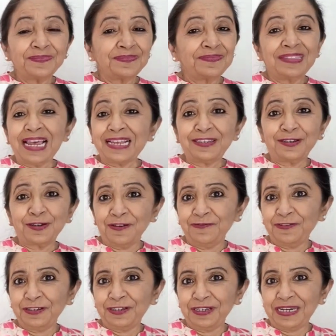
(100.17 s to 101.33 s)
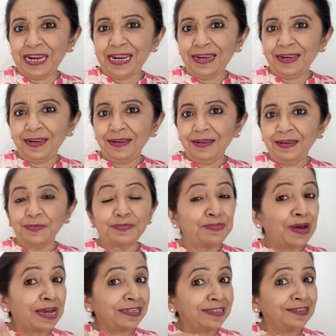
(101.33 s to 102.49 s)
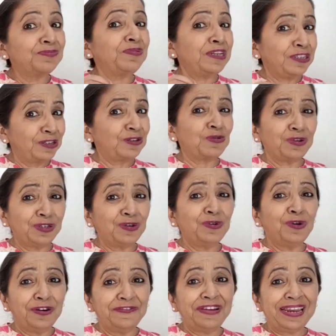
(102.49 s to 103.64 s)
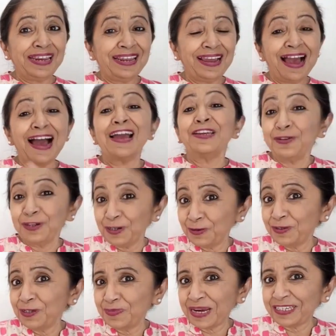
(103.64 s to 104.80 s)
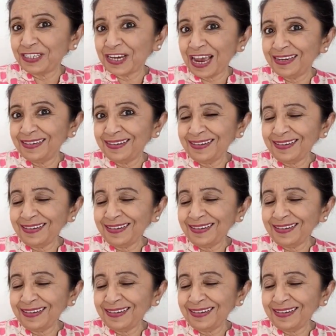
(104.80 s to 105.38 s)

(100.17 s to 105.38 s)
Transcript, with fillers: That's all for today. But please don't go away. Are you new to my channel?